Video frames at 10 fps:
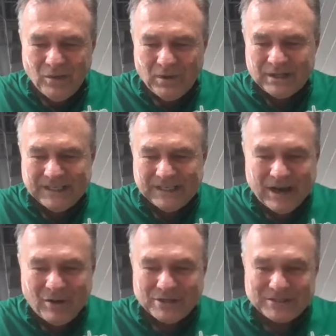Well, yeah,
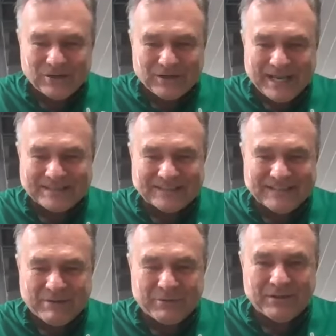I always learn lessons.
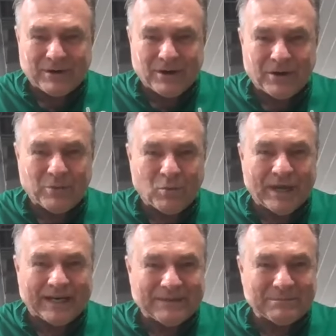I'd rather learn them
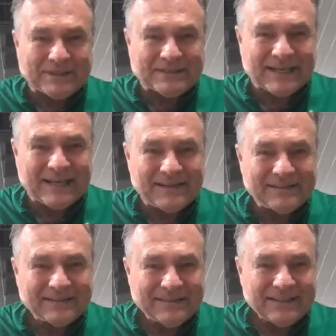winning. But,
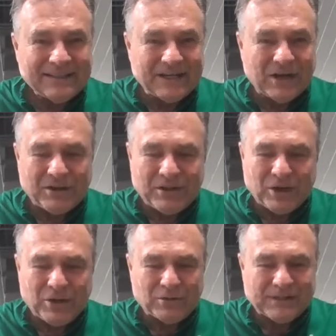the
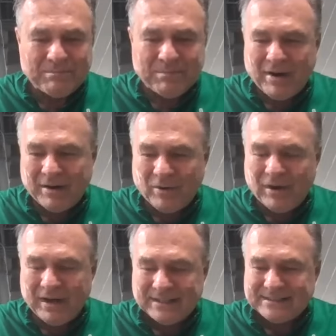losing part
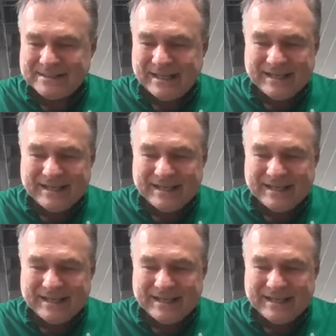was,